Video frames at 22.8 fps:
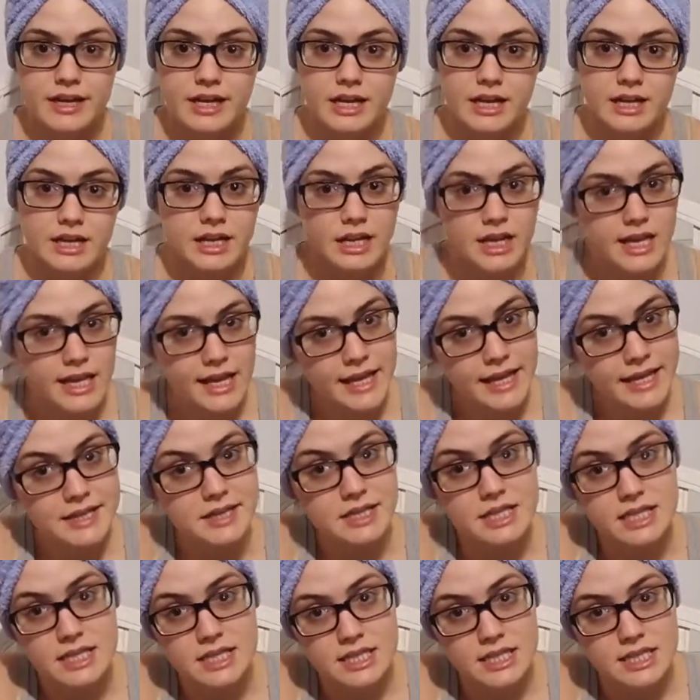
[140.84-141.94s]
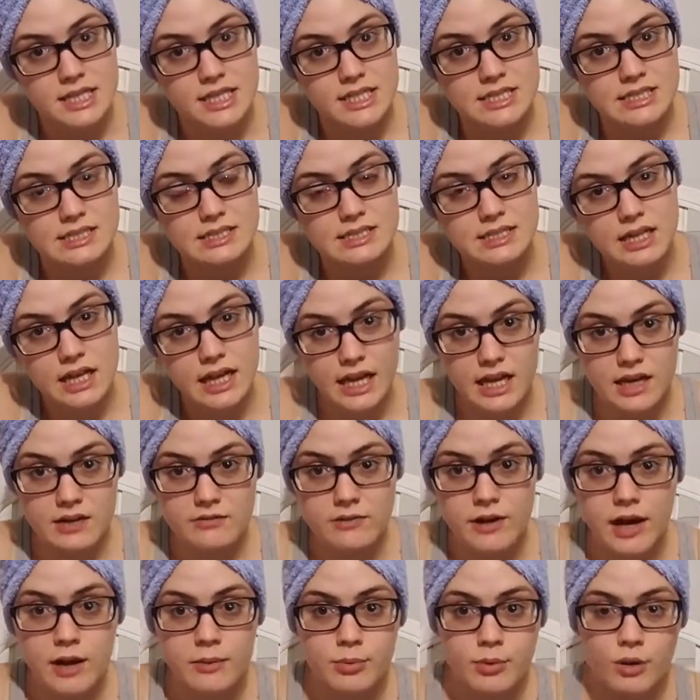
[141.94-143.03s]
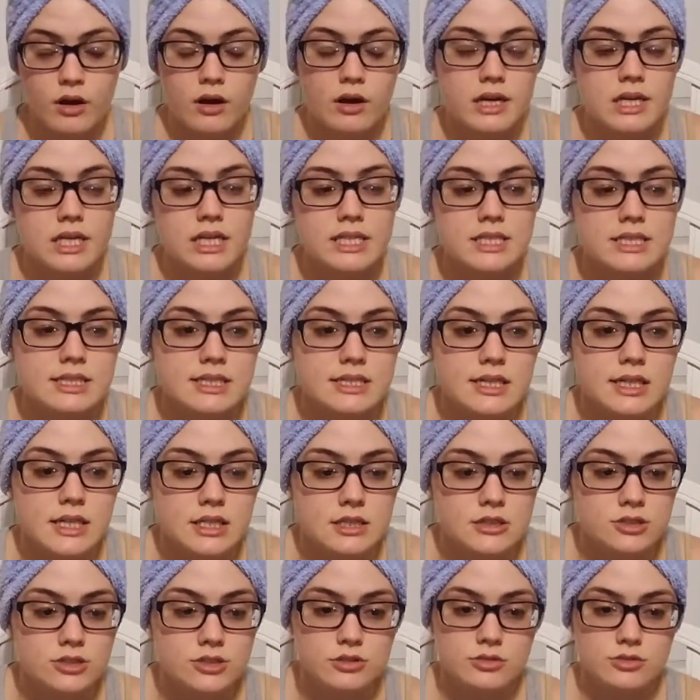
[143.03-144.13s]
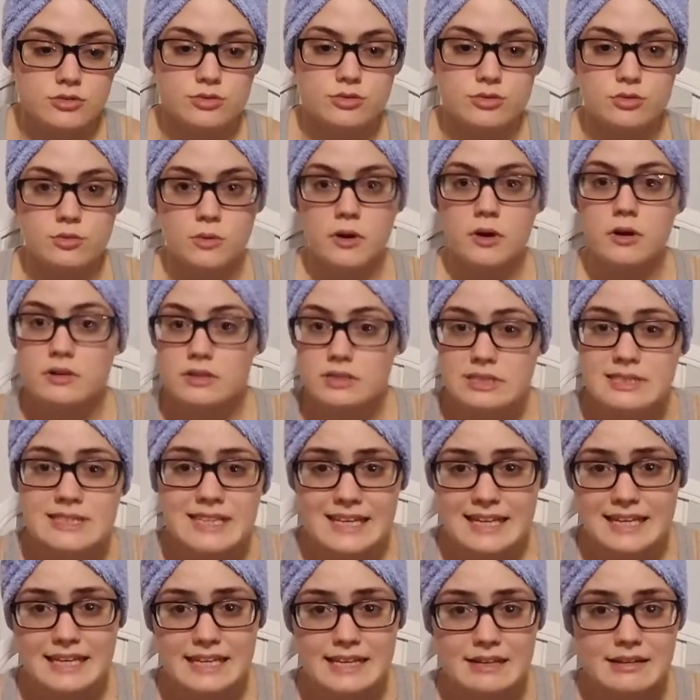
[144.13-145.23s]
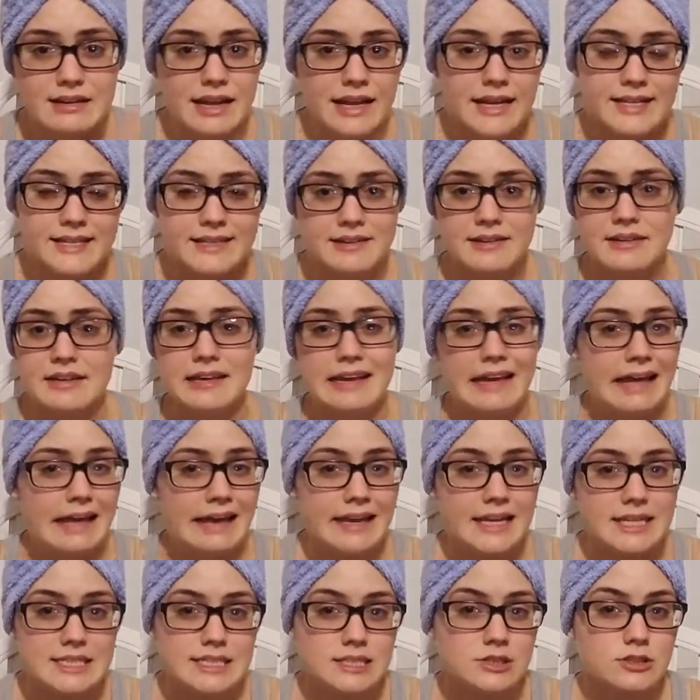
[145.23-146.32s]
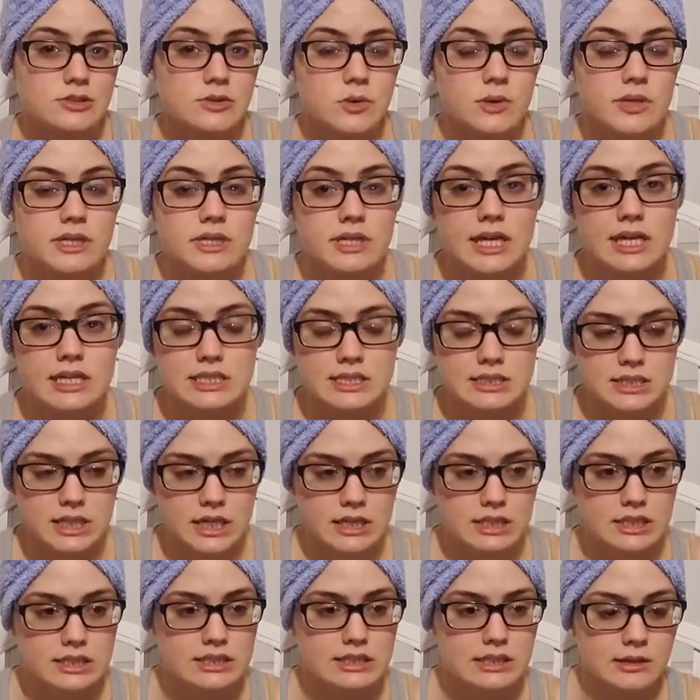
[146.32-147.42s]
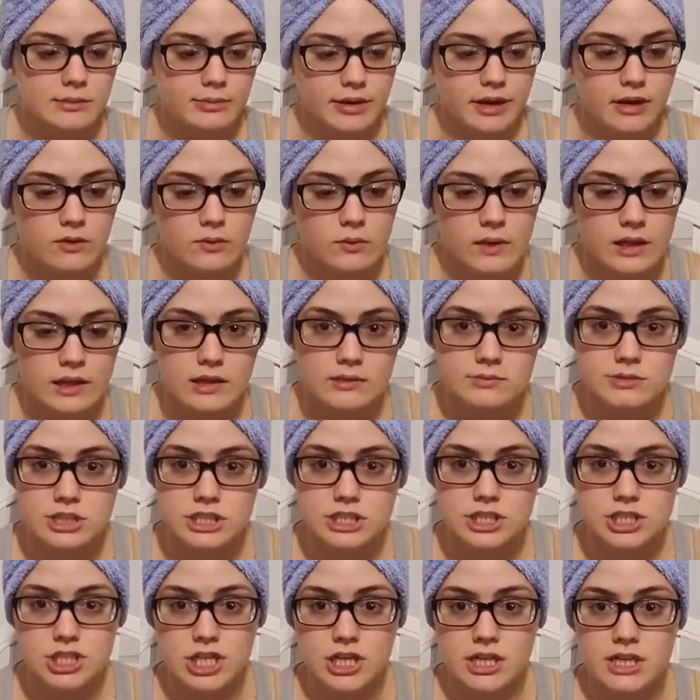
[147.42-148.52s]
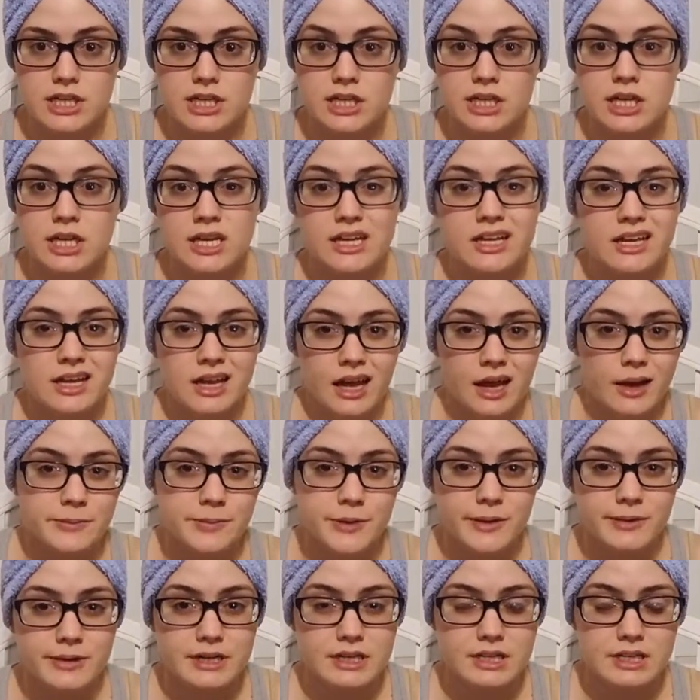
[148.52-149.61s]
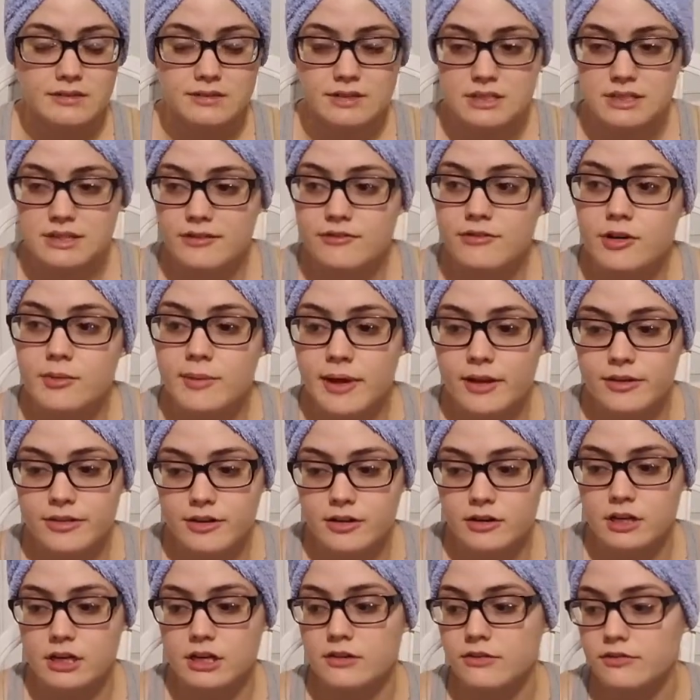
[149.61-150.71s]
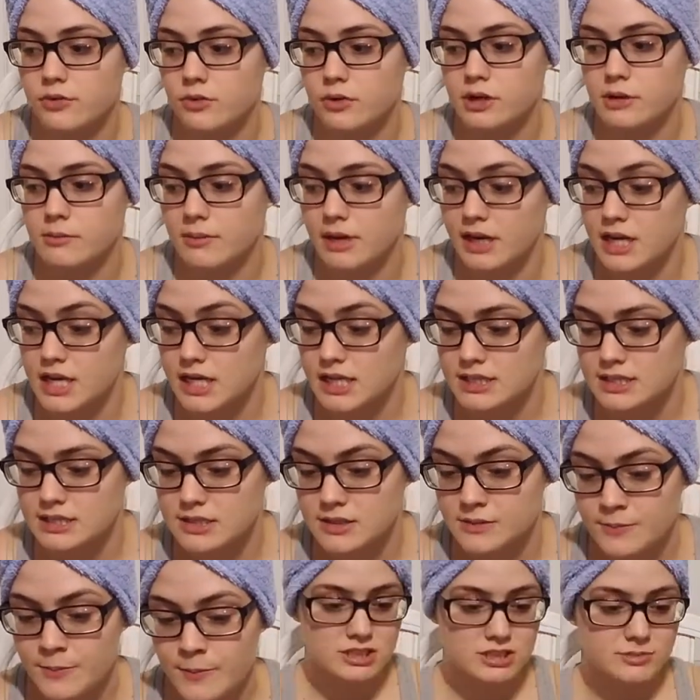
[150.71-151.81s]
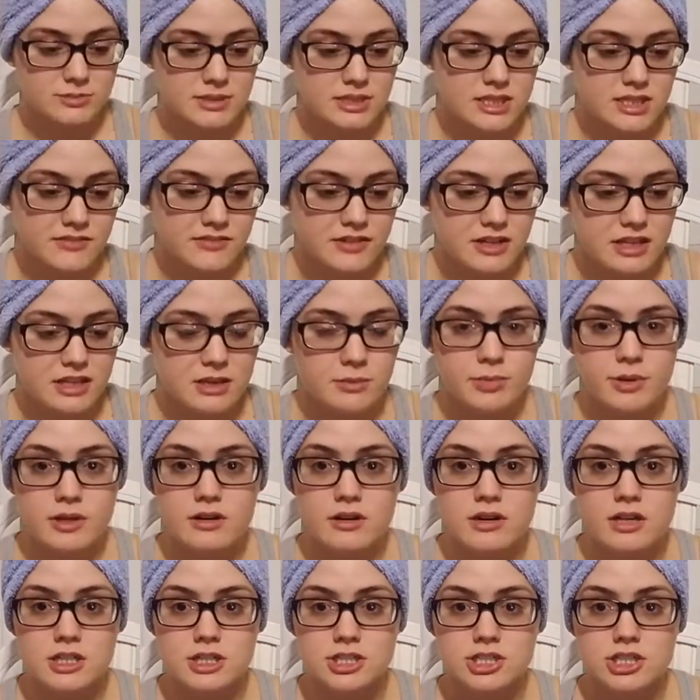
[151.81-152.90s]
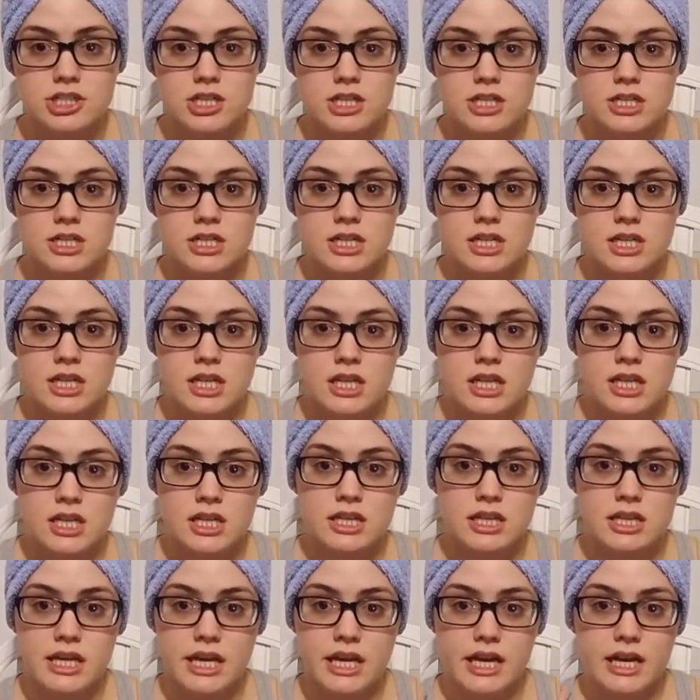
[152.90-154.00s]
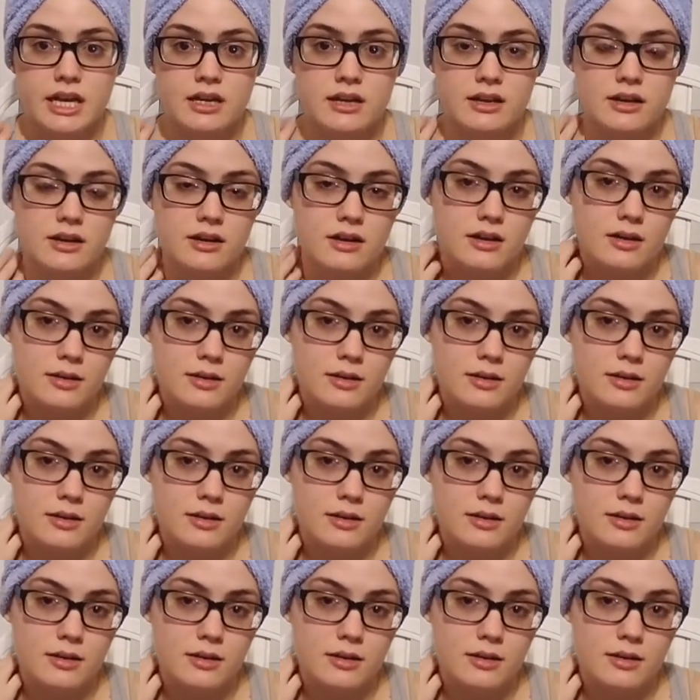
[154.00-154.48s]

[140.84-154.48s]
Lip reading: bag and then this head wrap on it to hold in the heat and any eggs or oil that decide to slip out while I'm just chilling. I'm probably going to leave this in for about 30 to 40 minutes. Definitely put on a shirt that